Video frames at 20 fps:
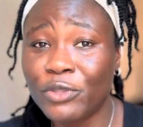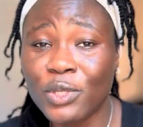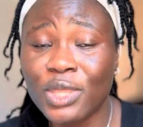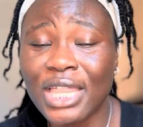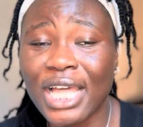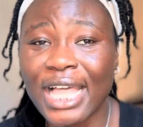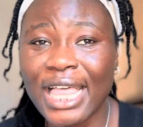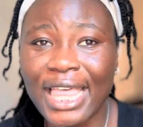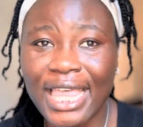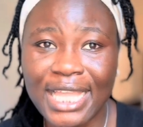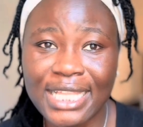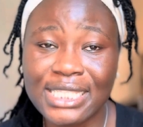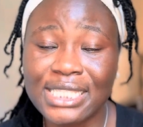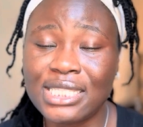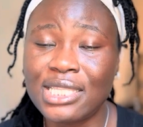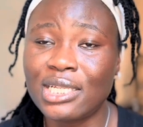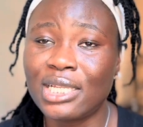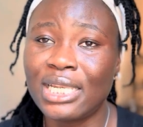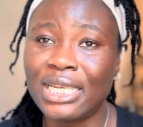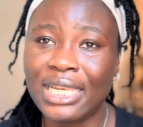you that get
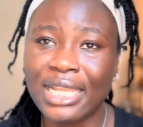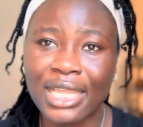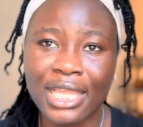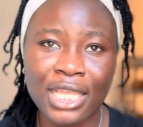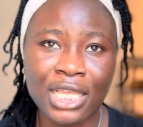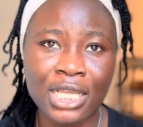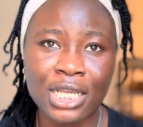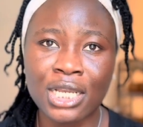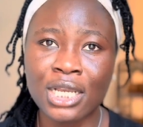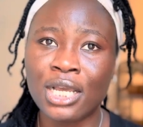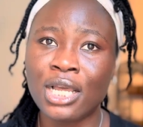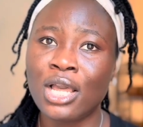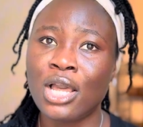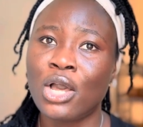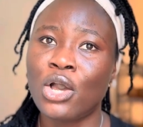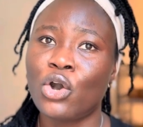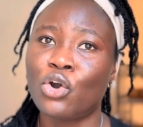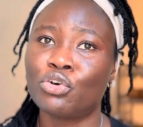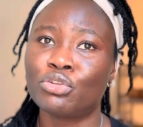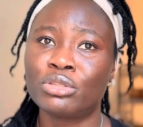the link
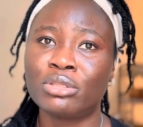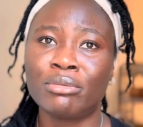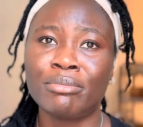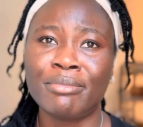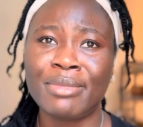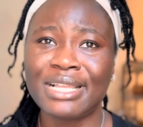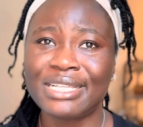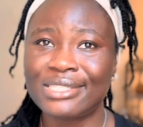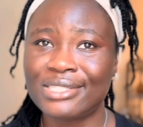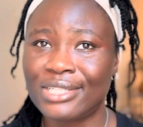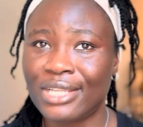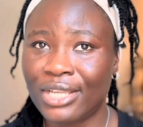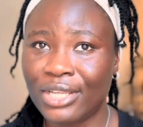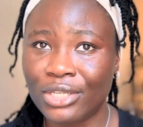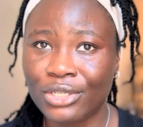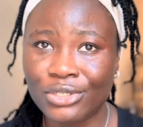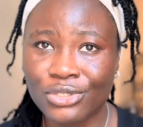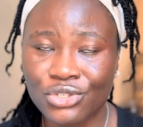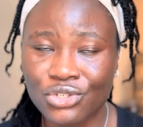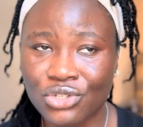or the
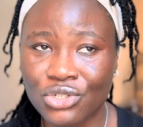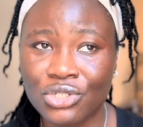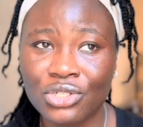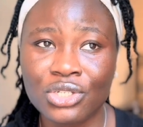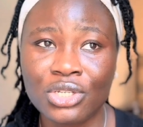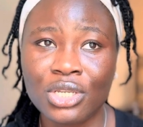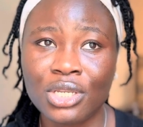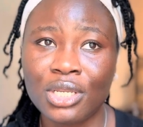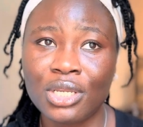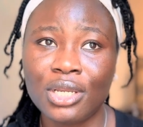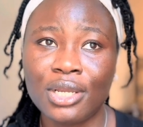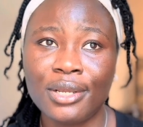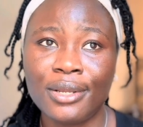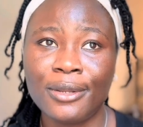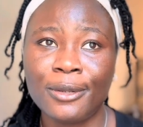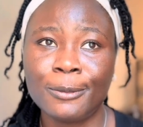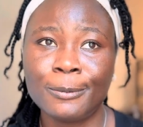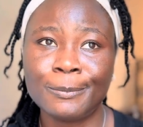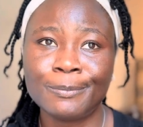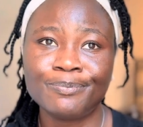message
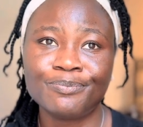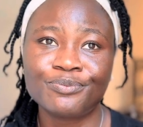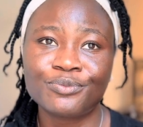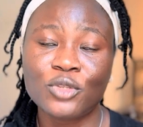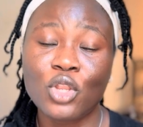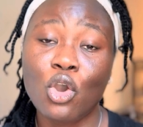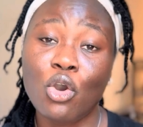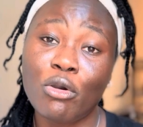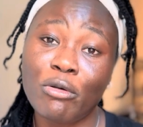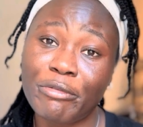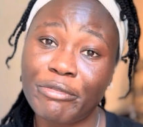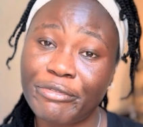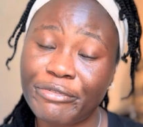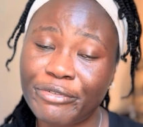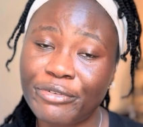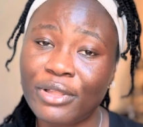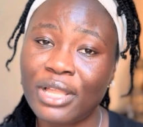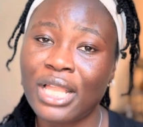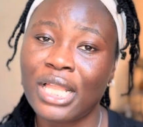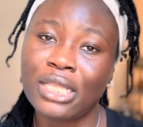
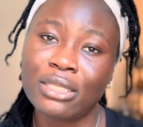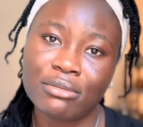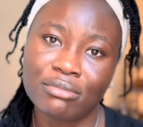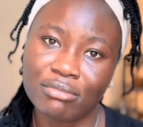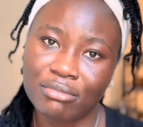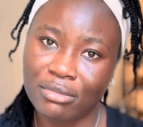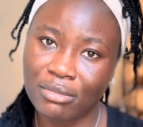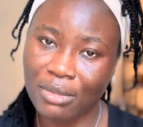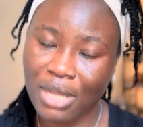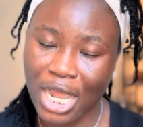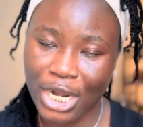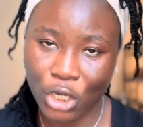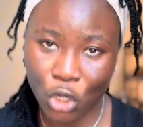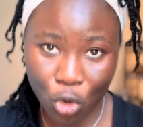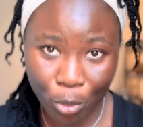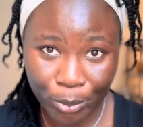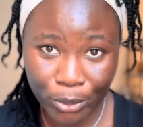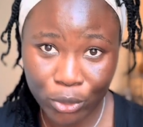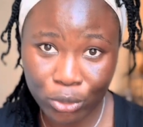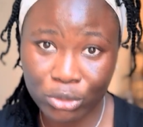of an
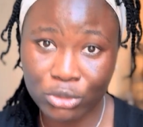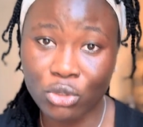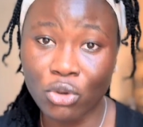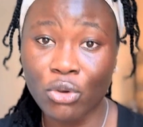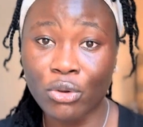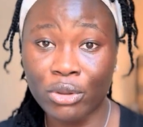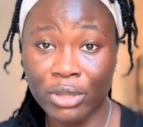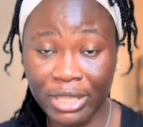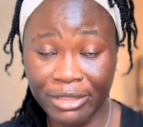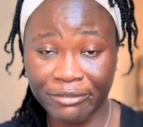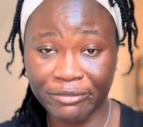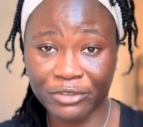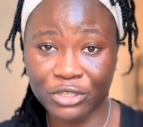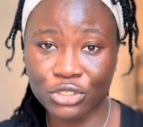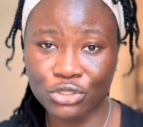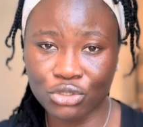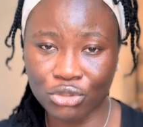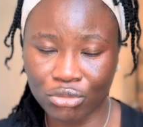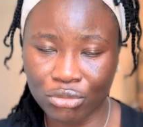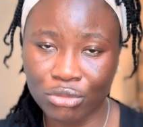upload or a
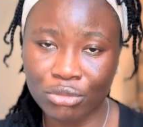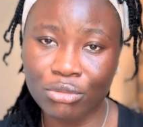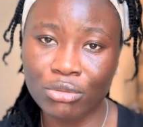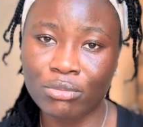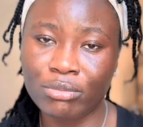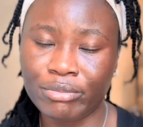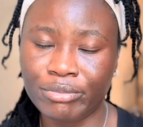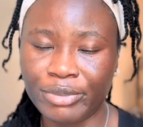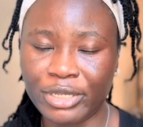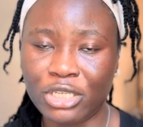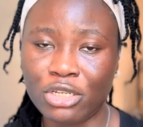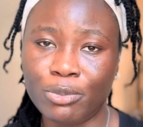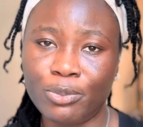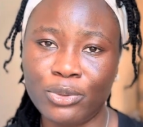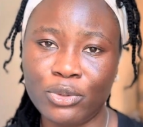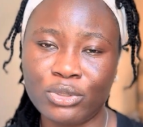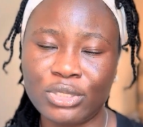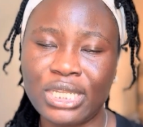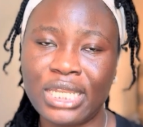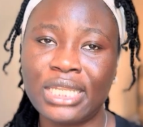video being
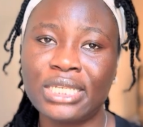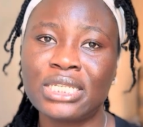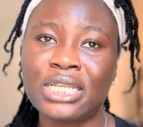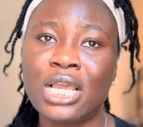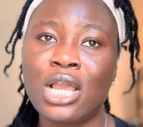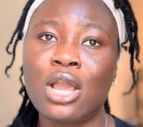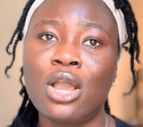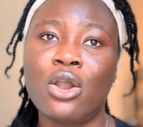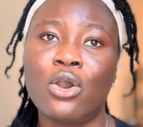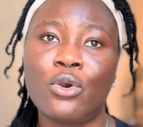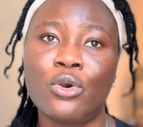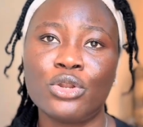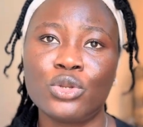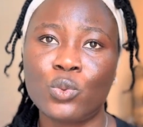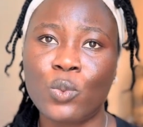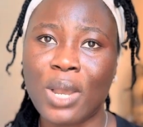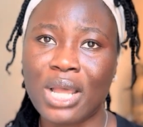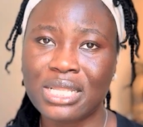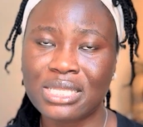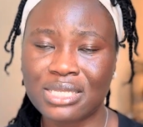uploaded on
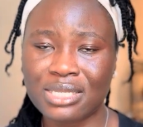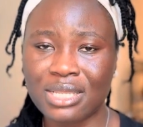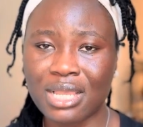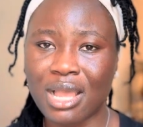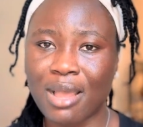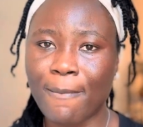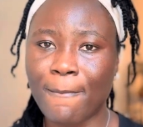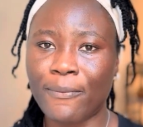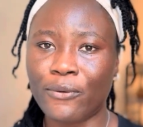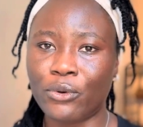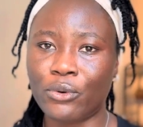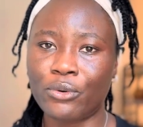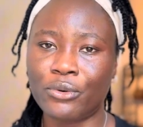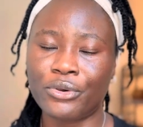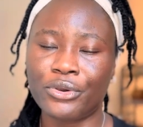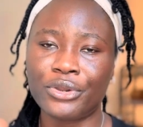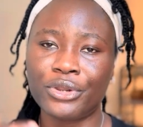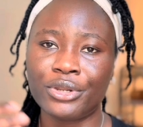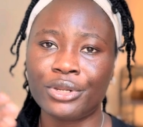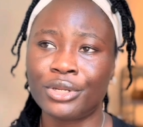WhatsApp
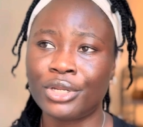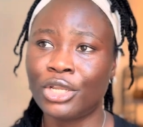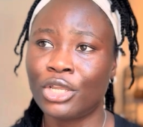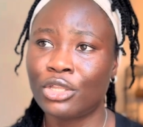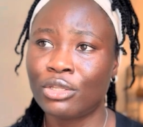or